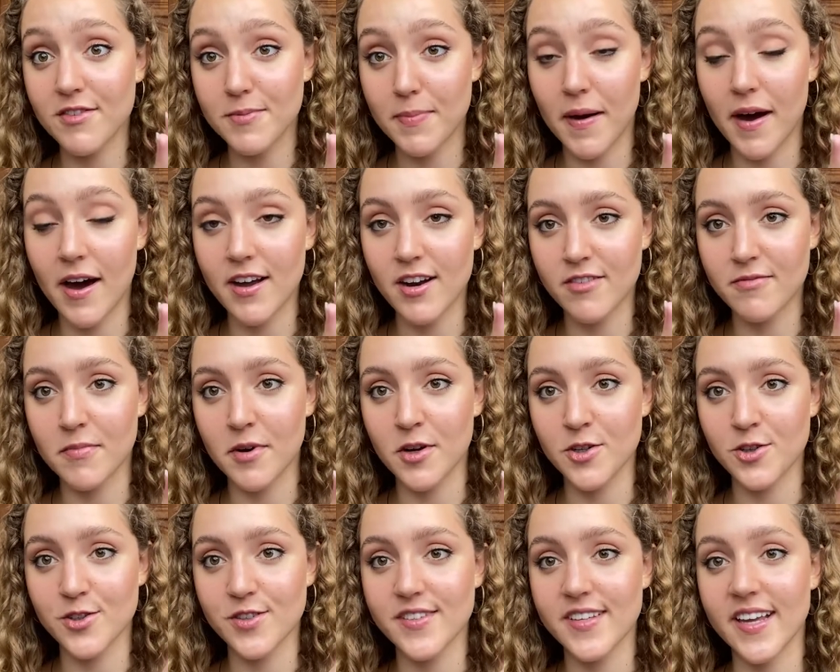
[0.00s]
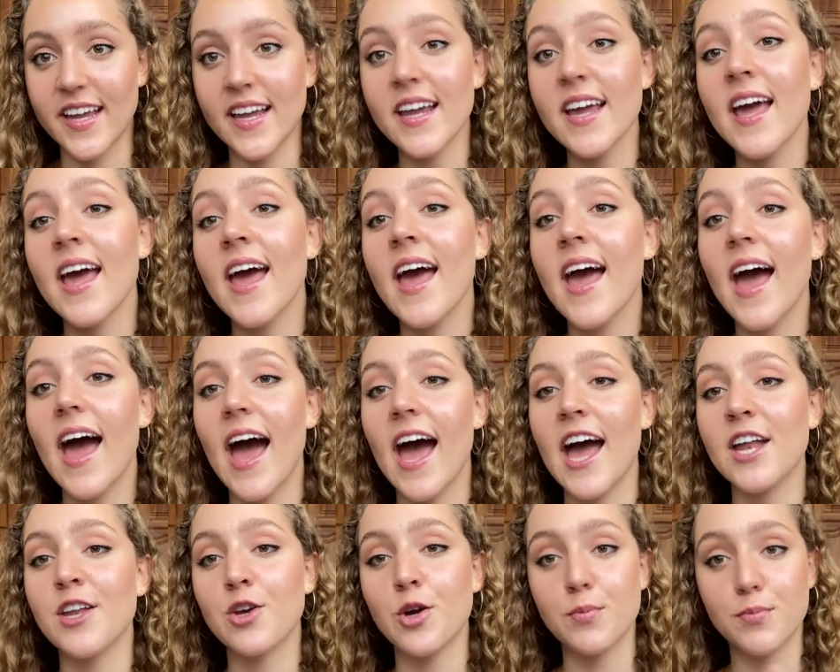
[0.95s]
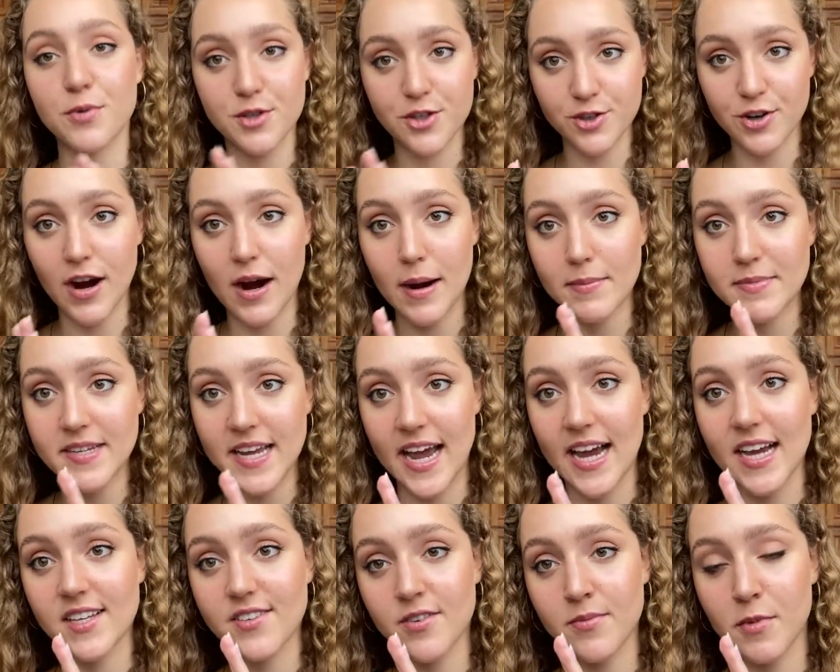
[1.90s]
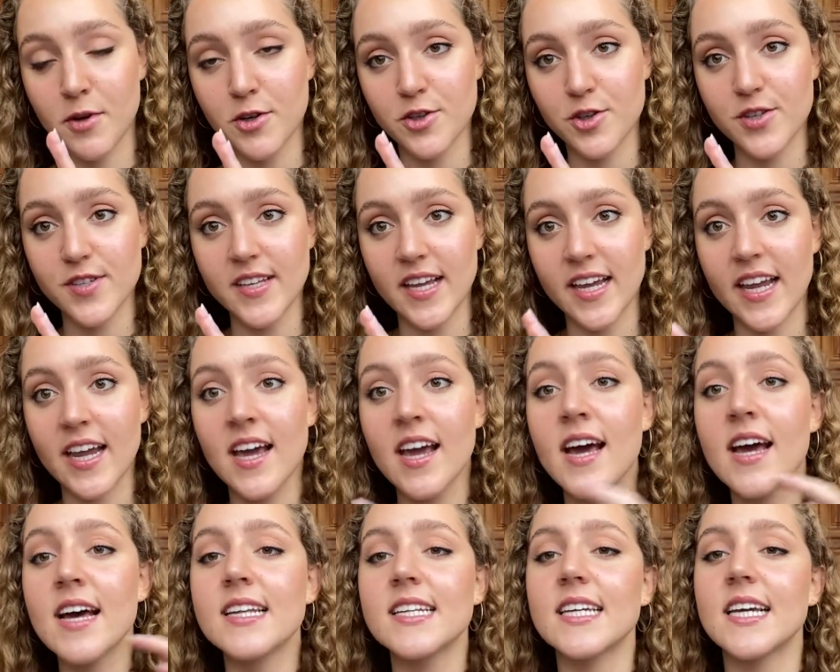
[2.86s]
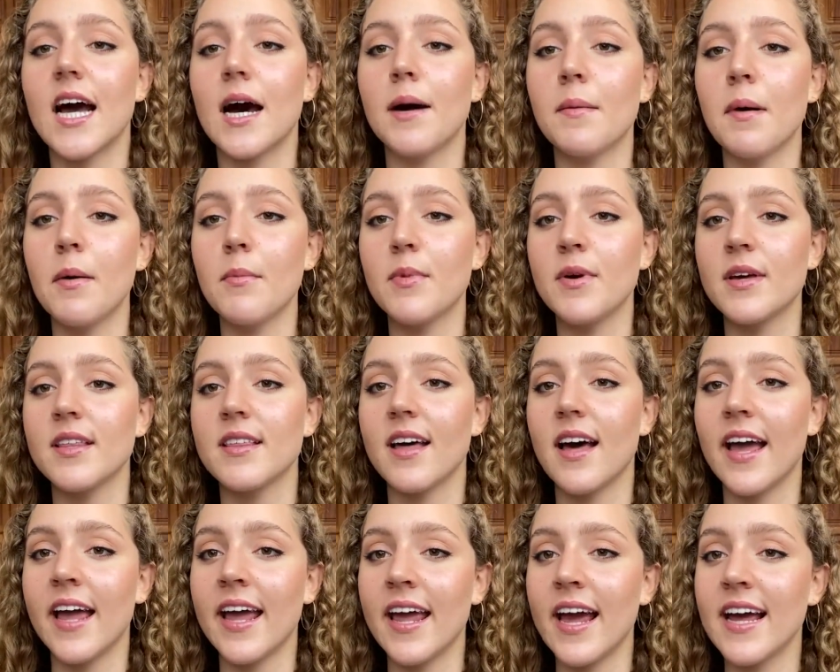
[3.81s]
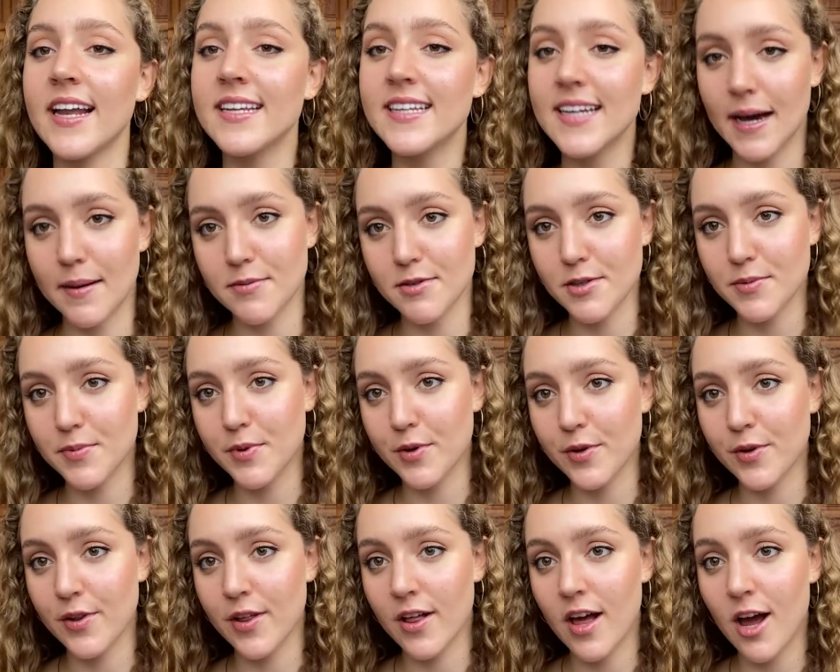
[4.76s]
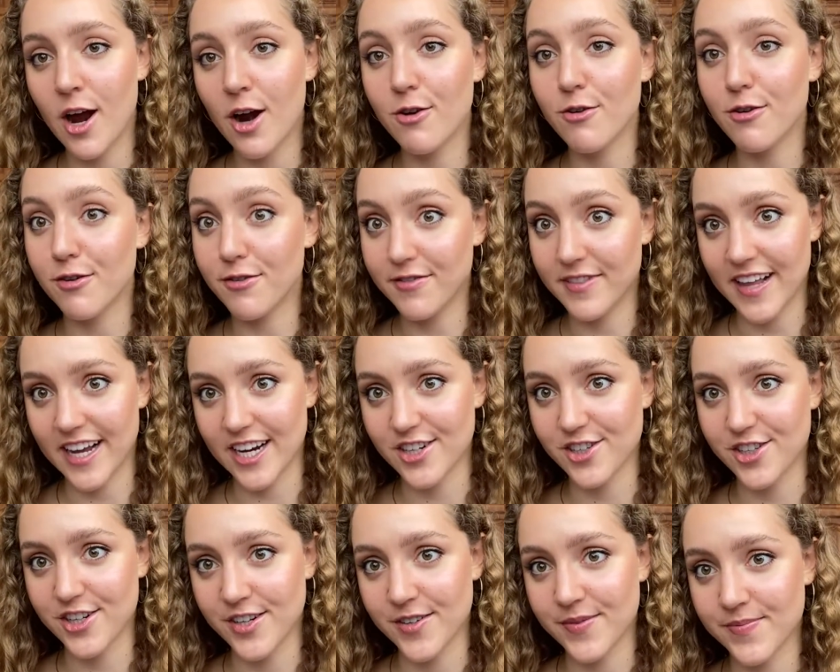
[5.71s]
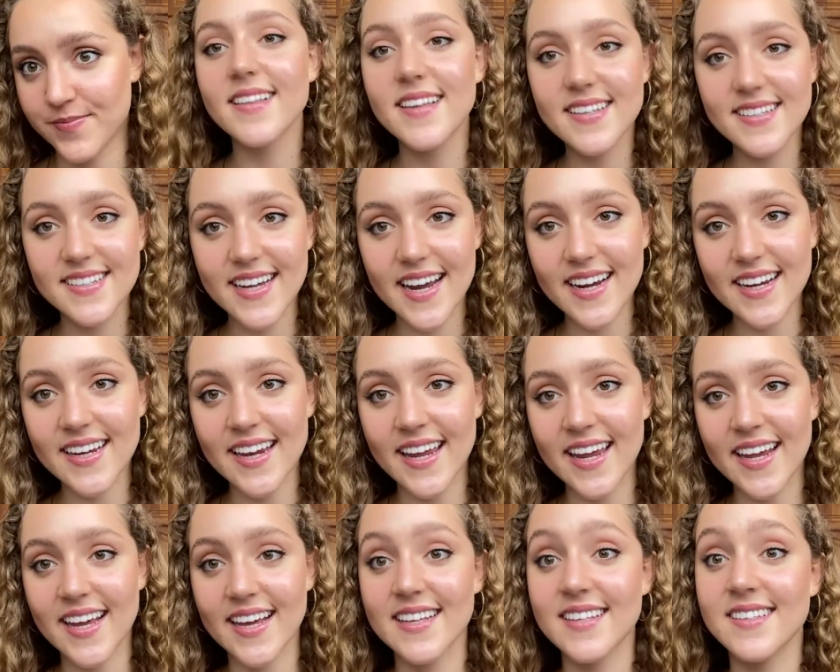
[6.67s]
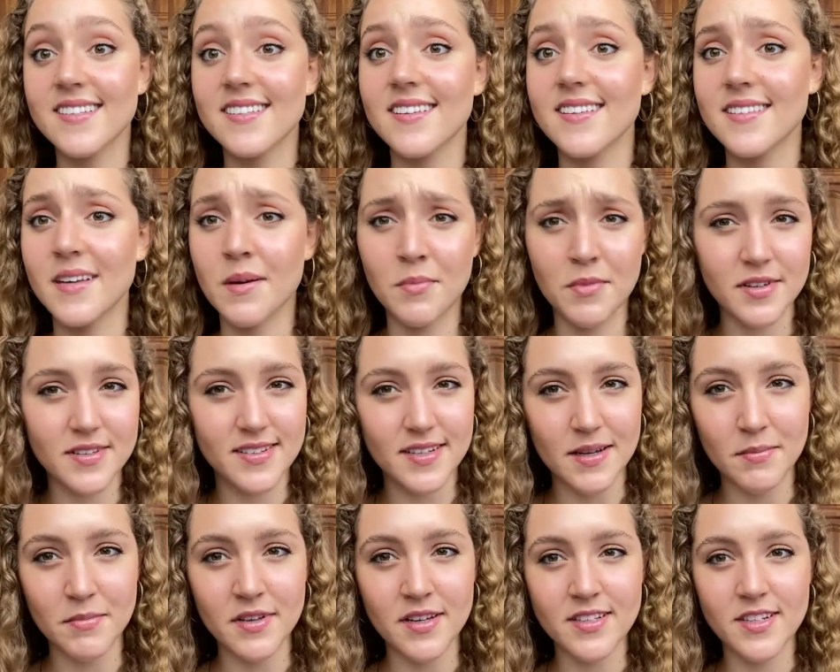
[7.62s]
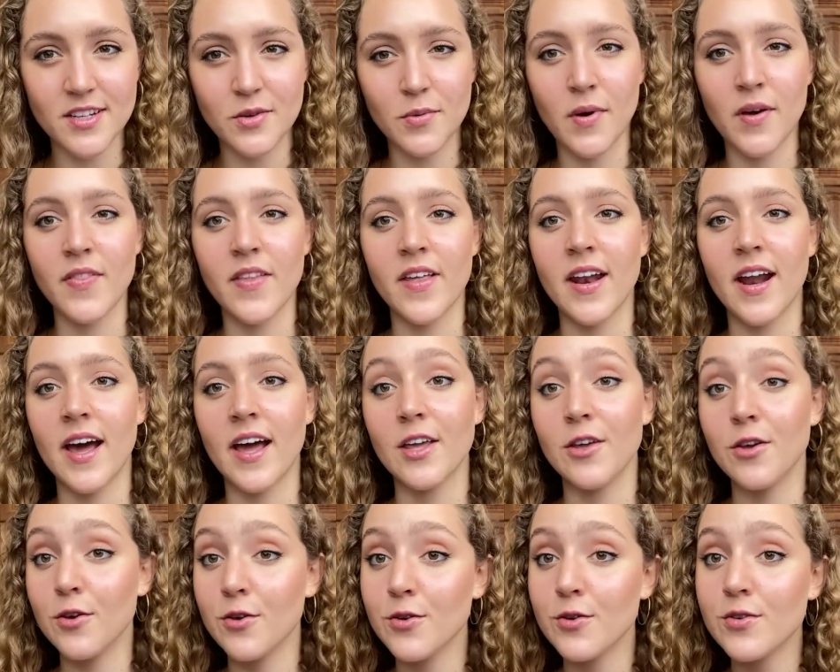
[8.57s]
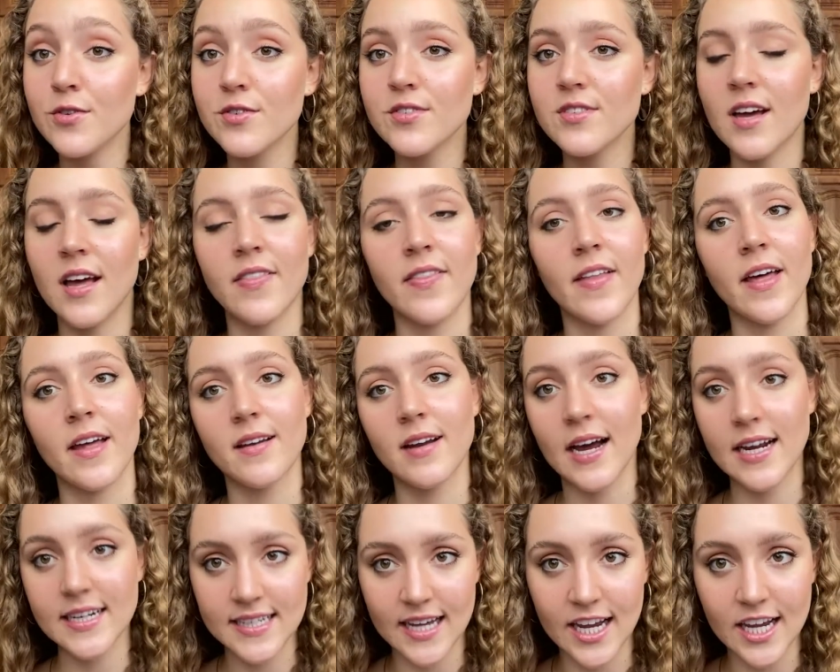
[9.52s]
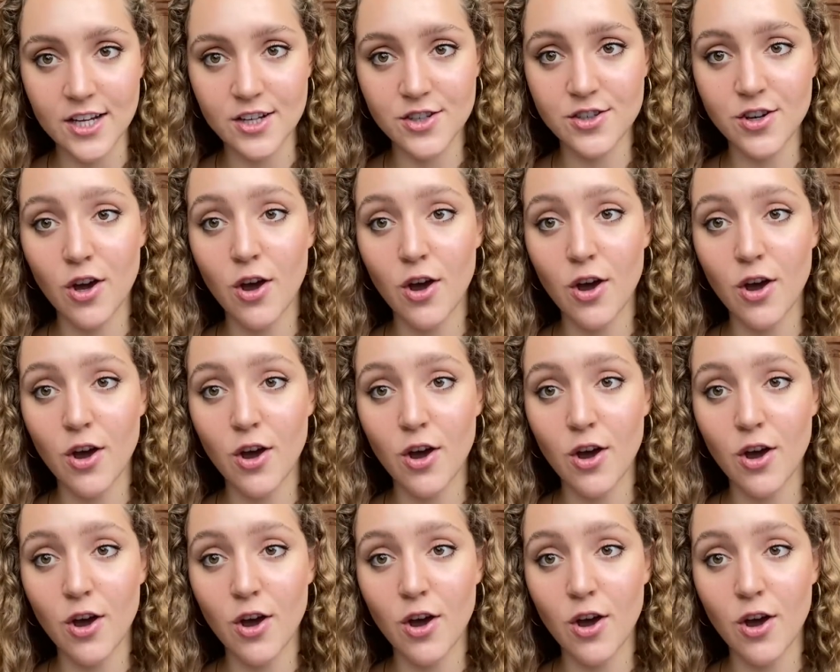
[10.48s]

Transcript: part of Module C and your prescribed text for Module C to come up with an adaptable reflection. This technique is somewhat similar to the one that I use and that I teach